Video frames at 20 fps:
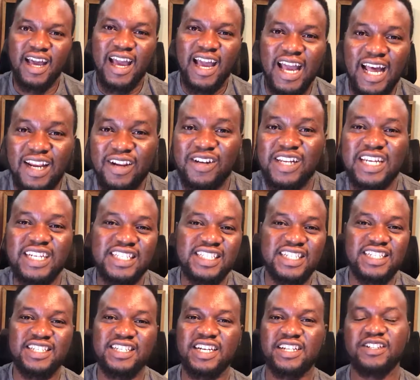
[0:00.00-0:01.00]
Hello, ladies
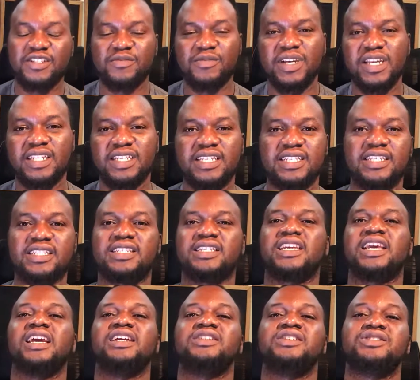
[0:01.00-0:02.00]
and gentlemen. This is
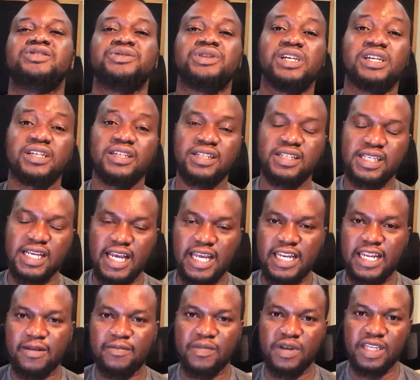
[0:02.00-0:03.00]
Kaystrings,
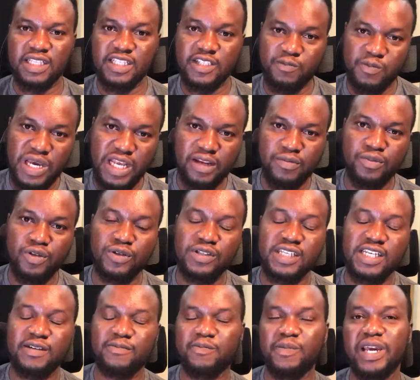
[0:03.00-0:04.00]
and it's Better
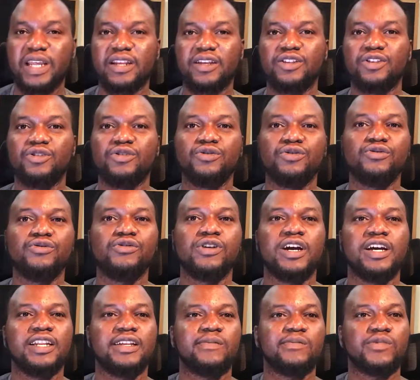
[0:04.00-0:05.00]
Music, Better You,
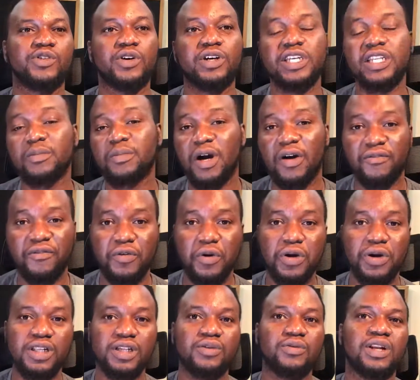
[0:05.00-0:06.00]
and I'm talking about
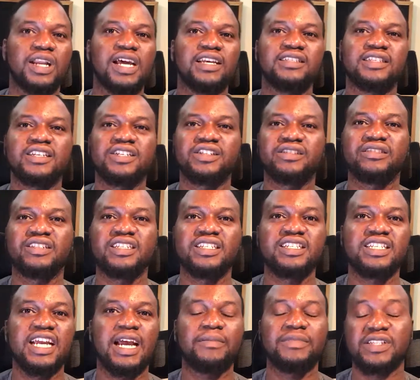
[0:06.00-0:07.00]
vocal equalization.
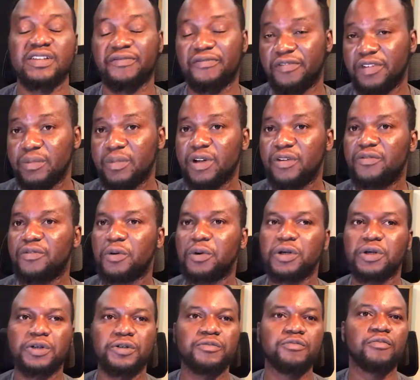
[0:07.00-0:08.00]
This time it's a female
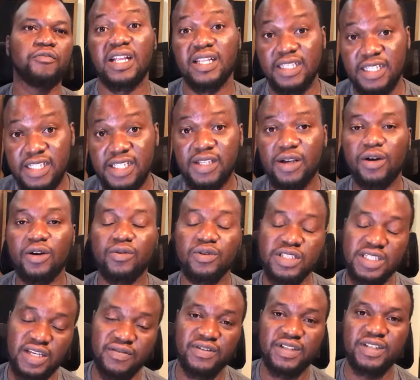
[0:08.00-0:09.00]
vocal. This song
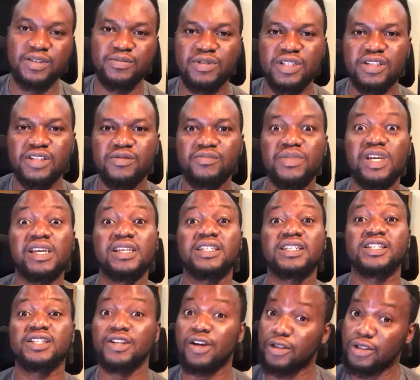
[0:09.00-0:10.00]
was given to me to
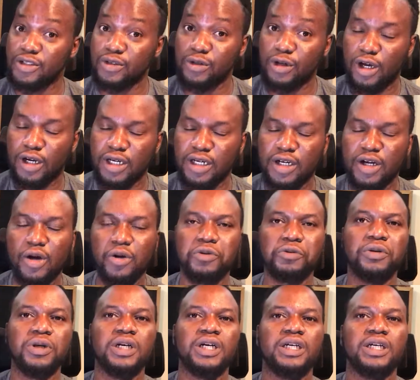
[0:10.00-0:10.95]
mix not too long ago.